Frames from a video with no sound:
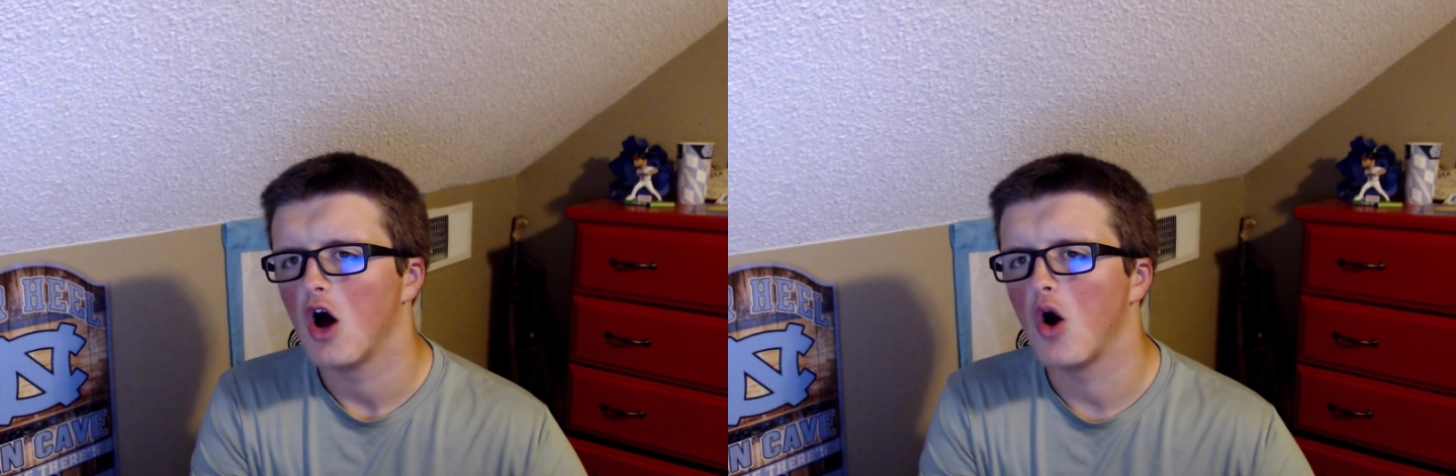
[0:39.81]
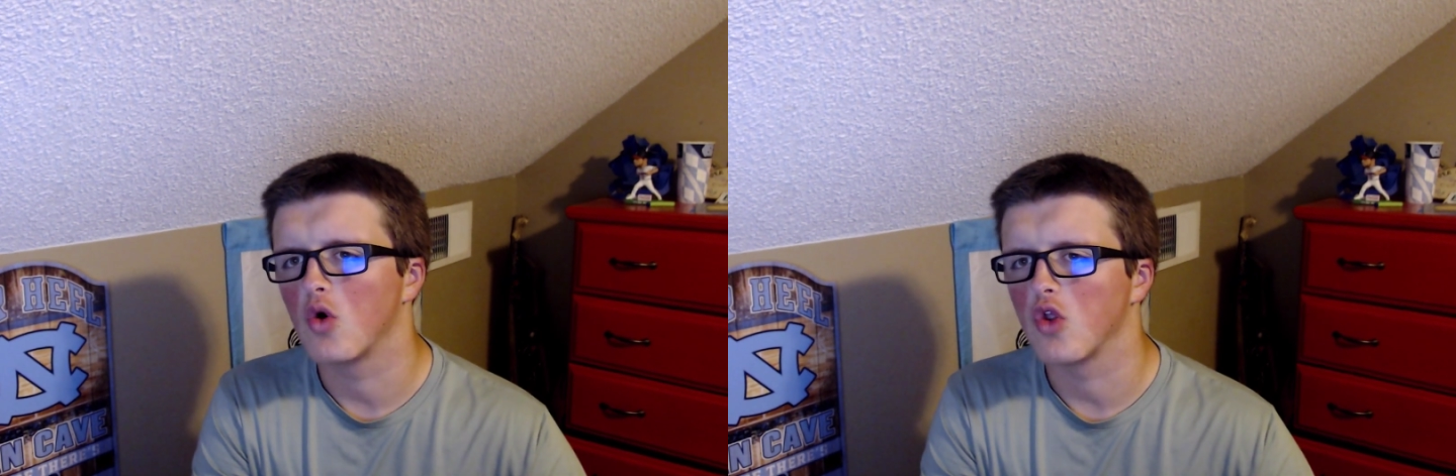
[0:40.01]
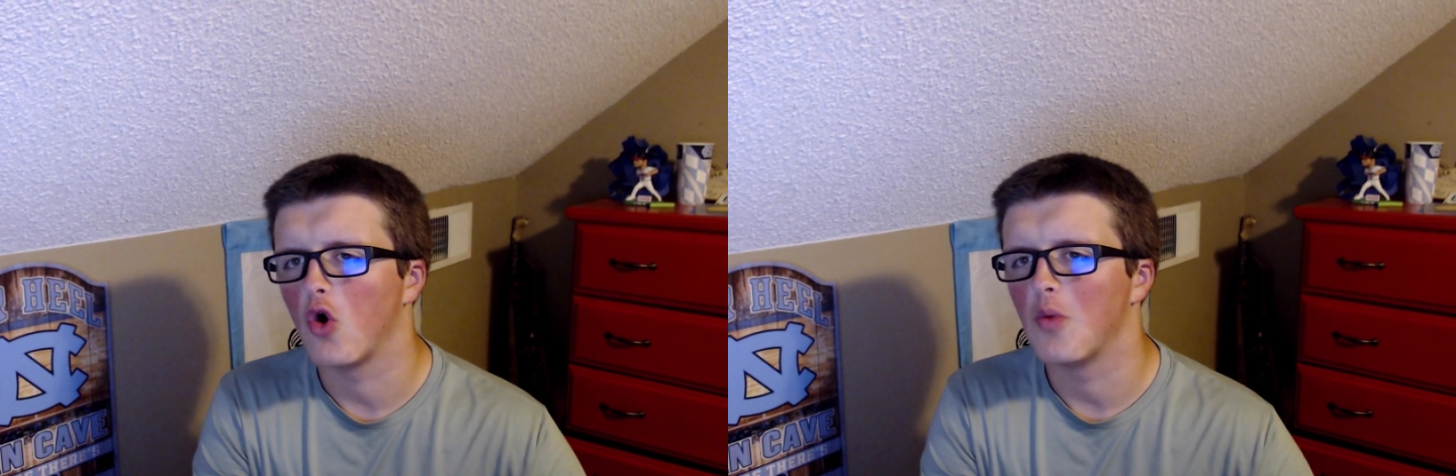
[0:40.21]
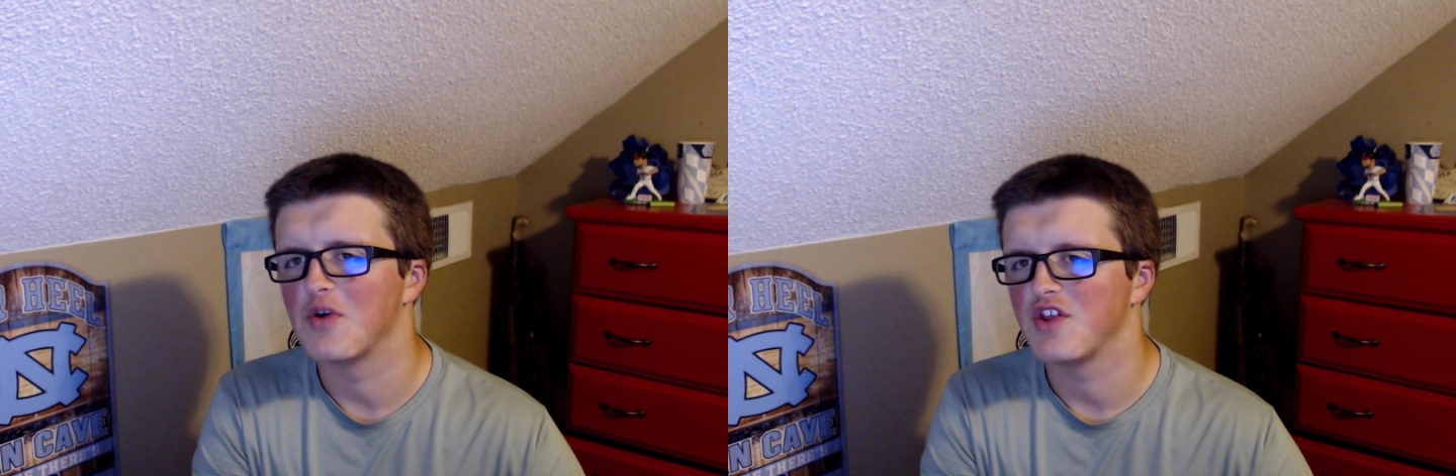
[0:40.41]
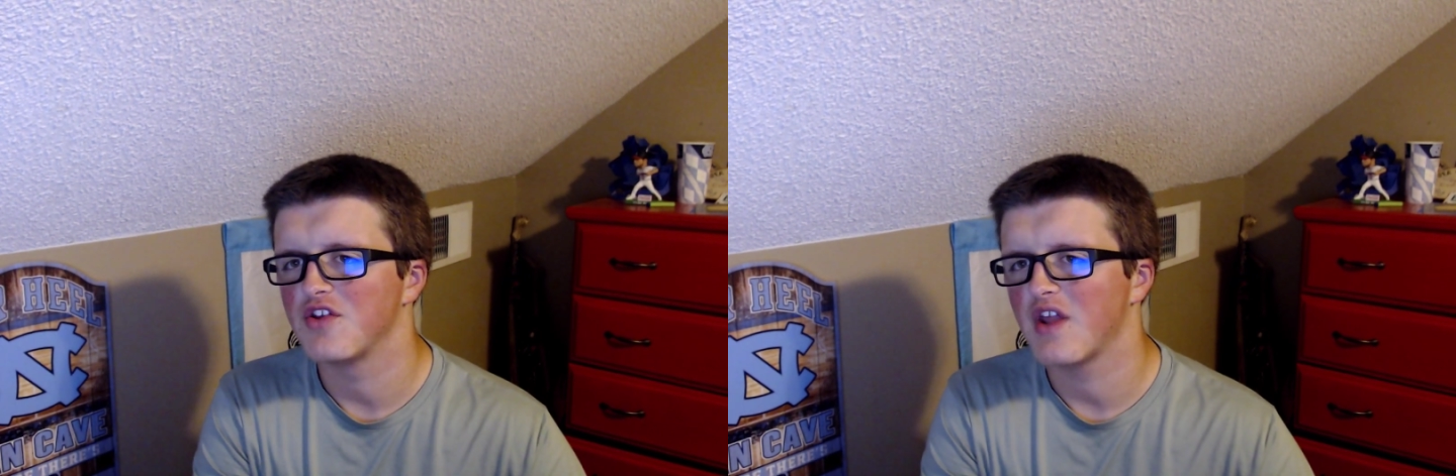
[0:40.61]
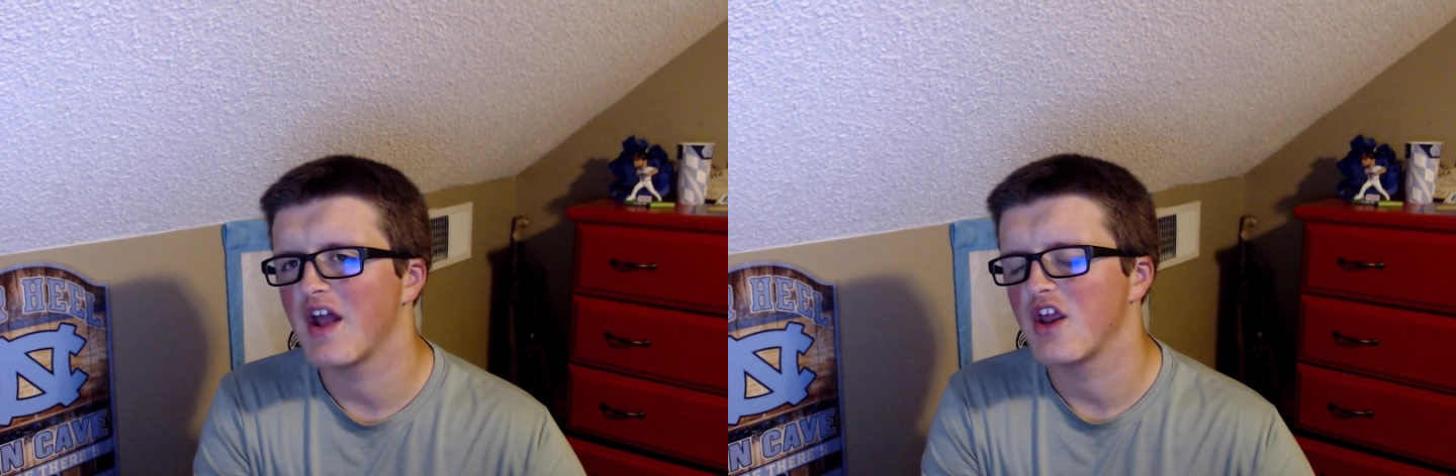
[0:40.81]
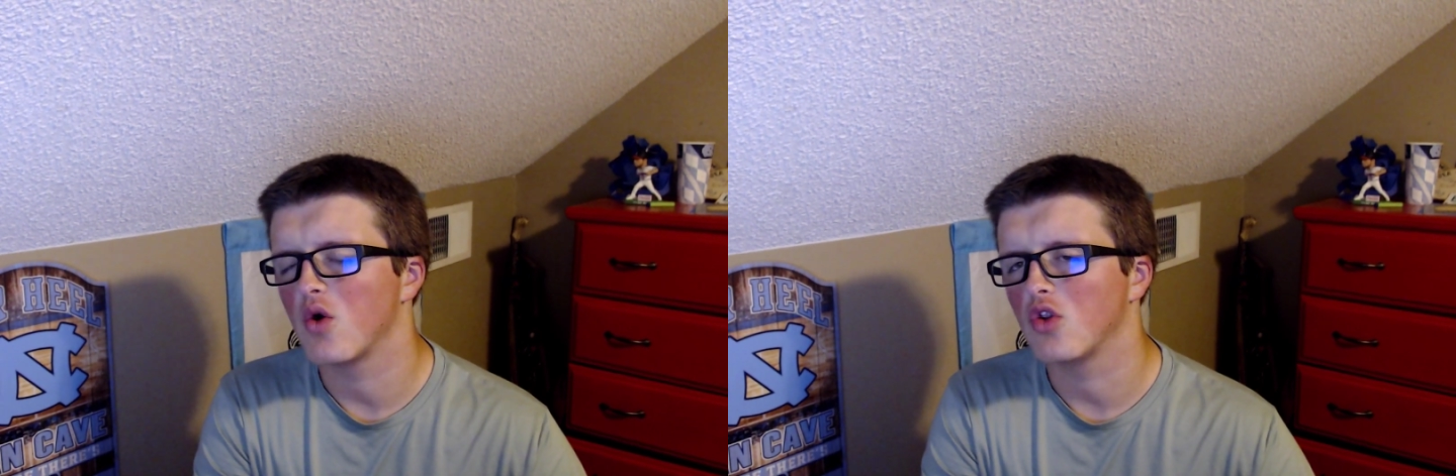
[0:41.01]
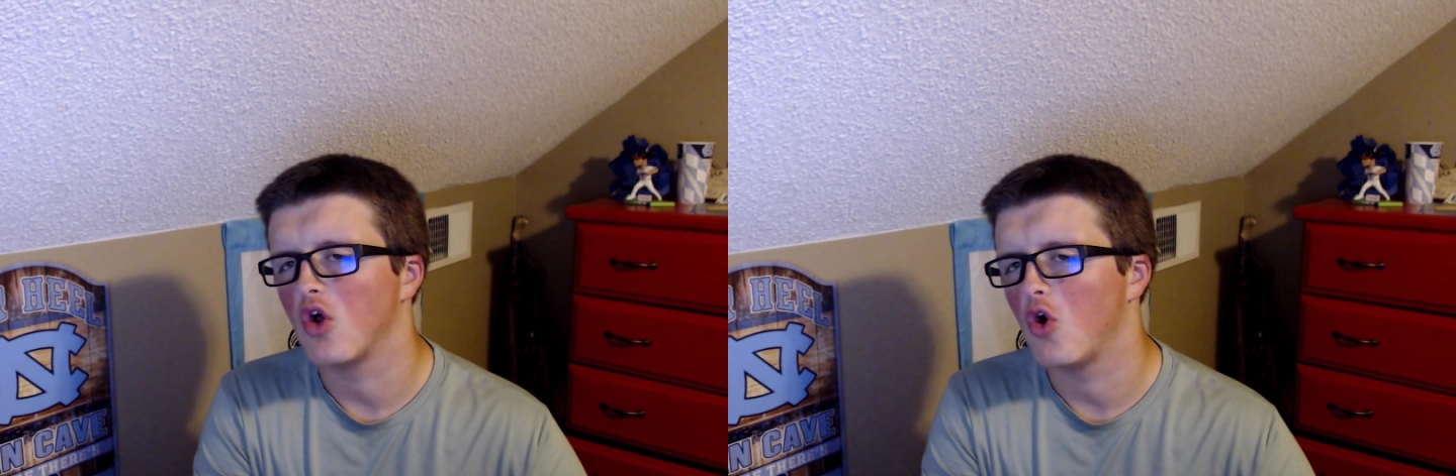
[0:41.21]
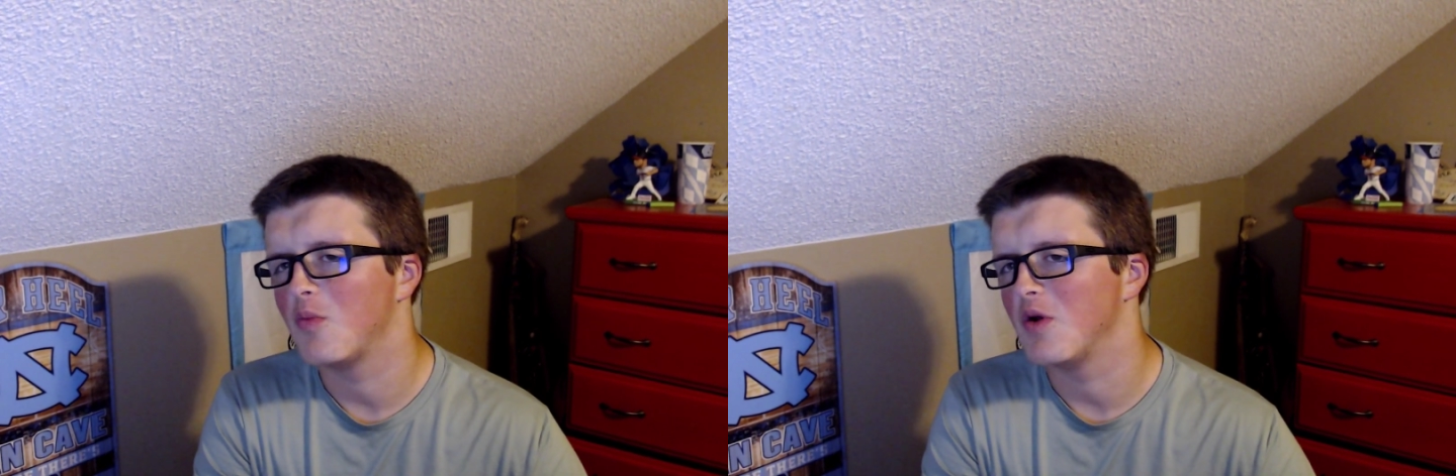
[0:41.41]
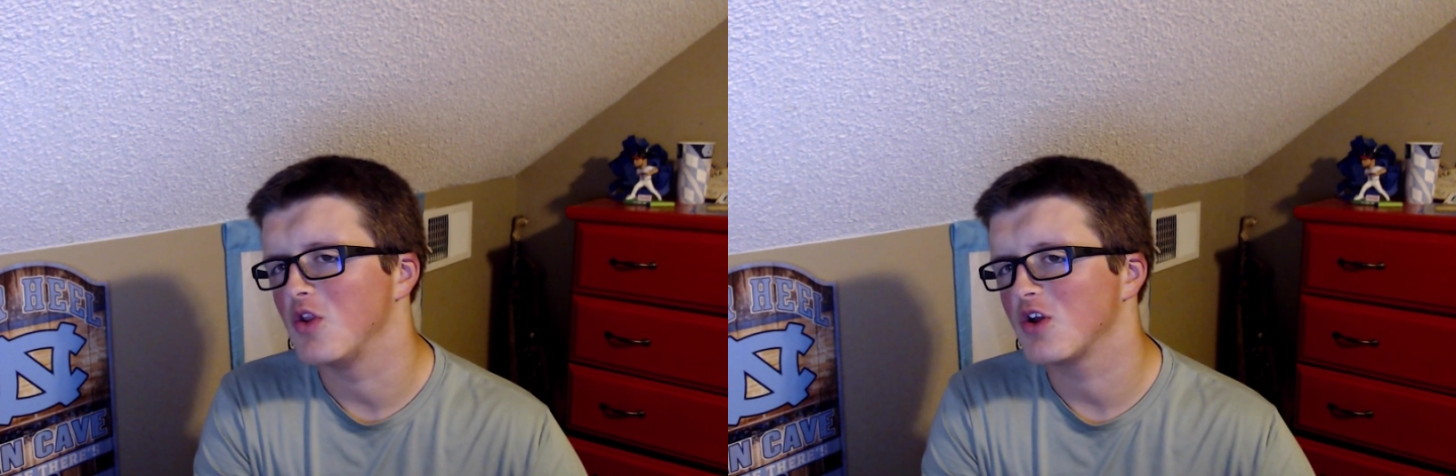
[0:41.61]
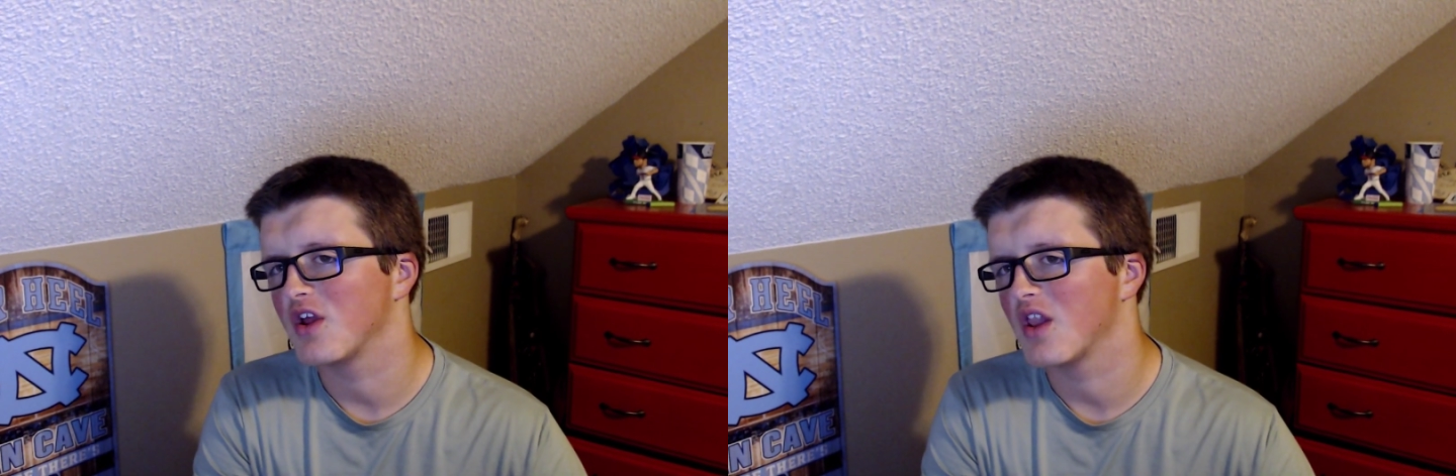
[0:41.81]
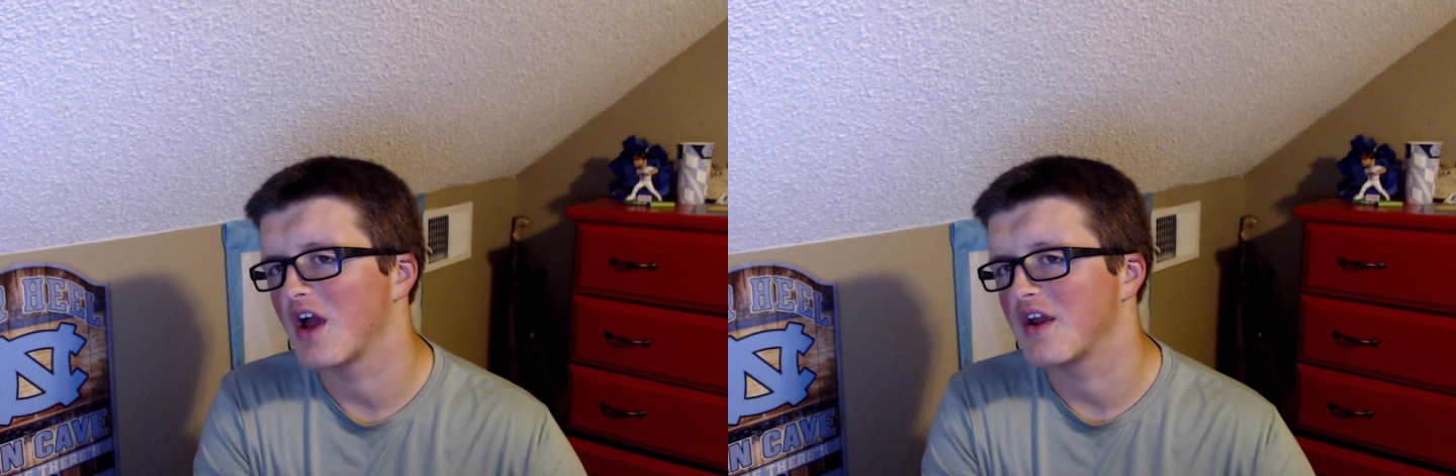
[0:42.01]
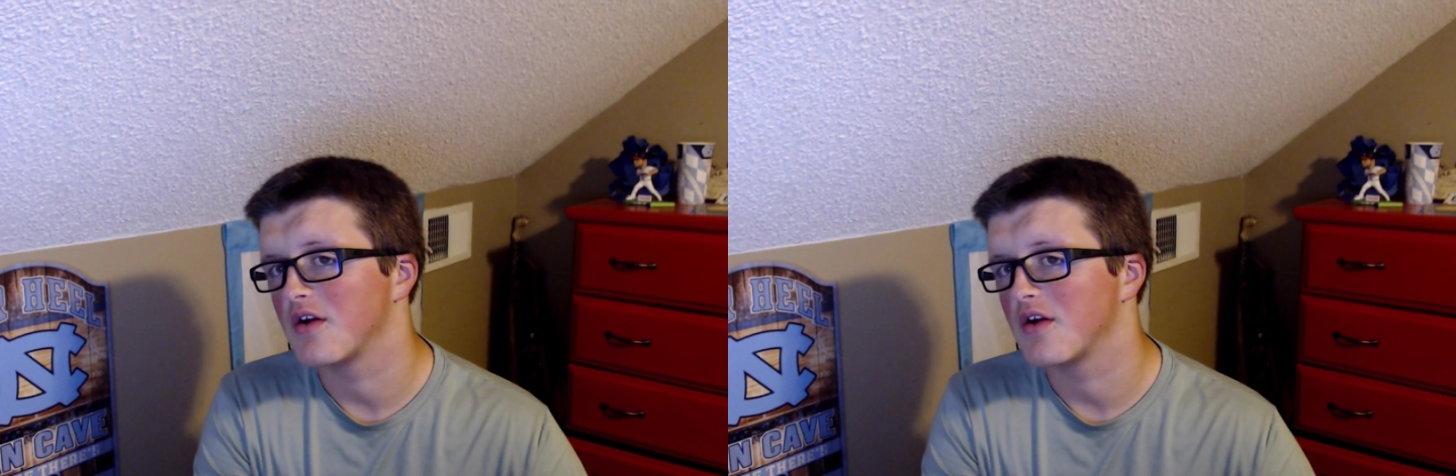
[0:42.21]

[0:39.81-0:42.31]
Oklahoma Cincinnati. Oklahoma looking like